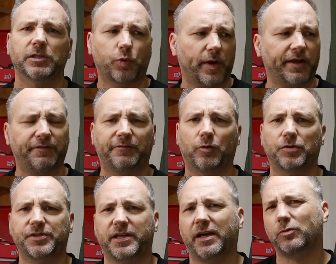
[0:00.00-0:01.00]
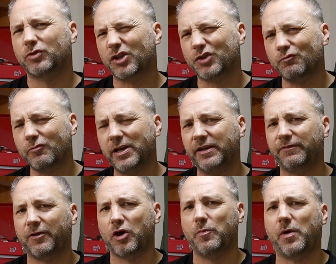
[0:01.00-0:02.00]
24 scale doesn't really
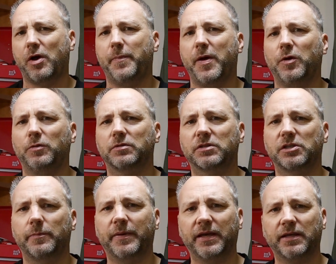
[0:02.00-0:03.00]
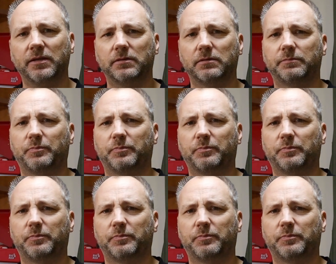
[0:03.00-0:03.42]
float my boat, to be,